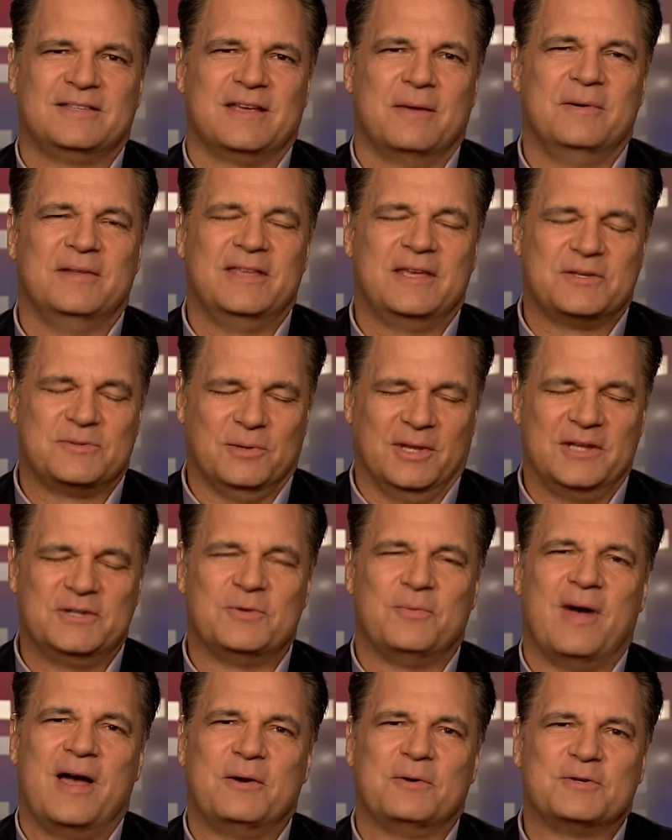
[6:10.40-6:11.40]
Some of these
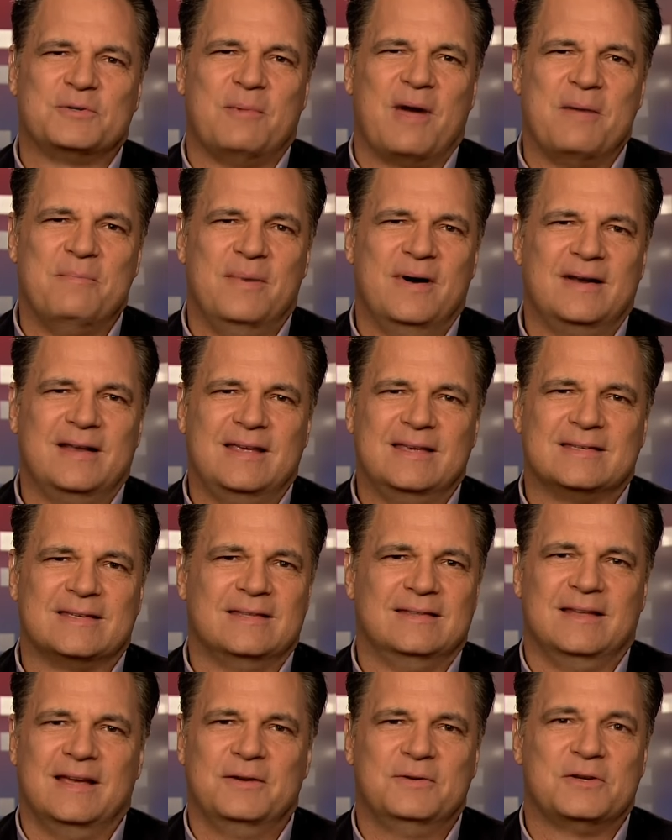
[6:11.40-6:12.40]
religion writers are my buddies,
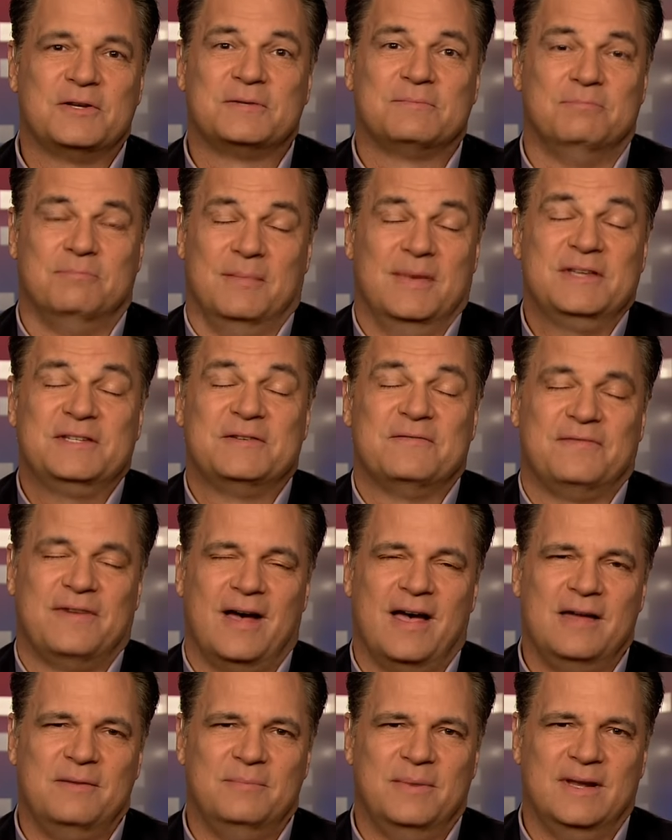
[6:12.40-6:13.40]
and they're just
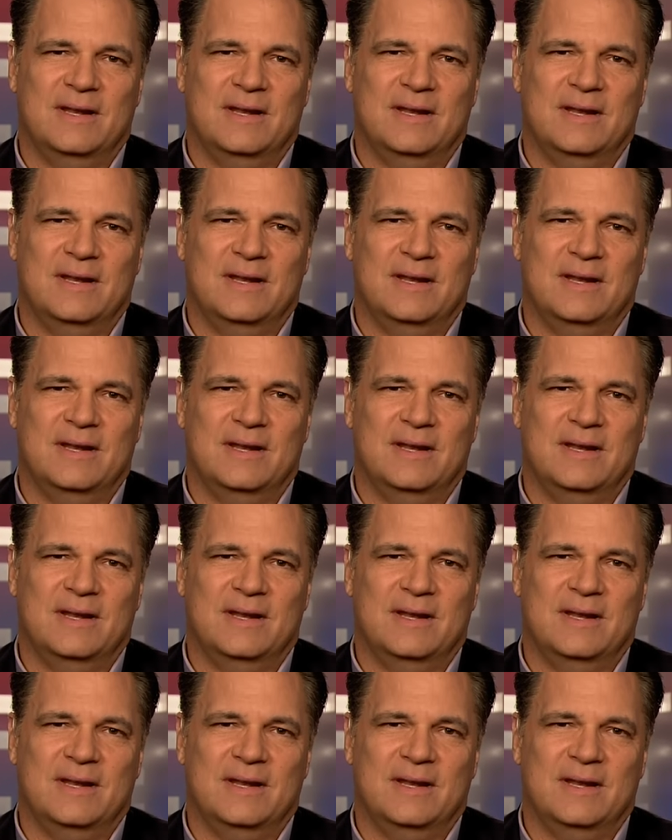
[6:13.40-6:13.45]
mystified.